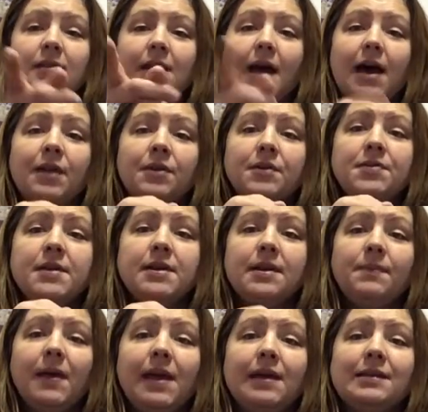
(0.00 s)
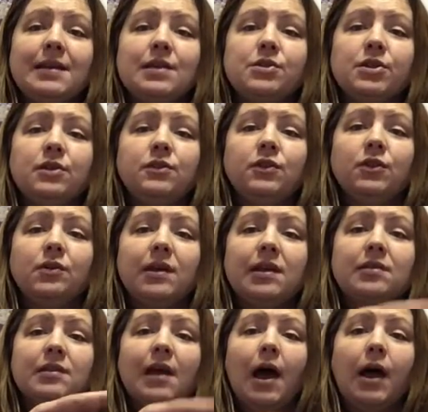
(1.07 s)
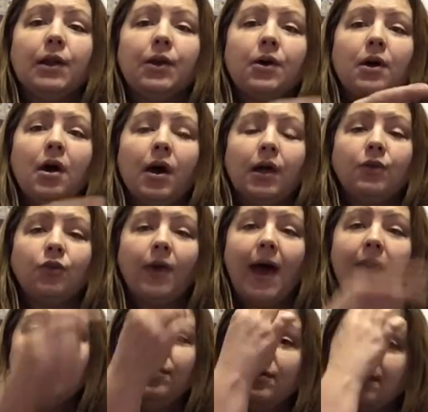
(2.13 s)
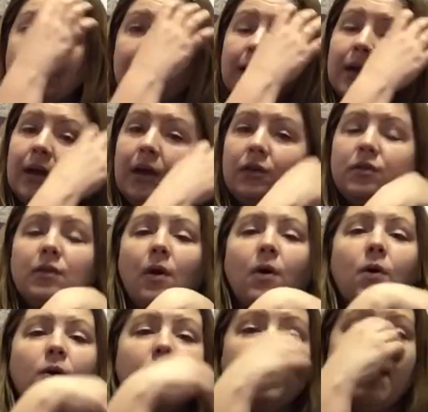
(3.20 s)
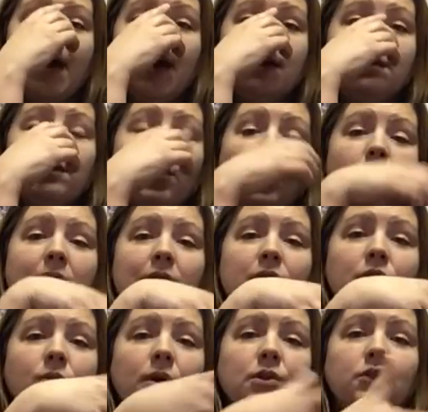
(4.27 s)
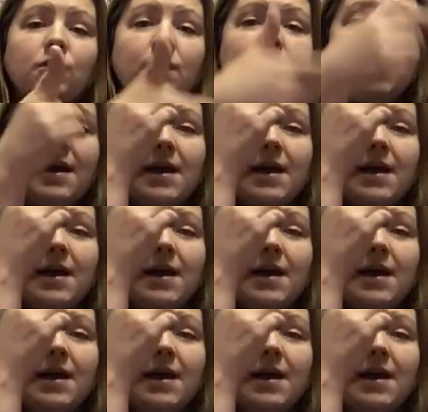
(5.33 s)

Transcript: The other thing to pay attention to is color contrast so that when you are doing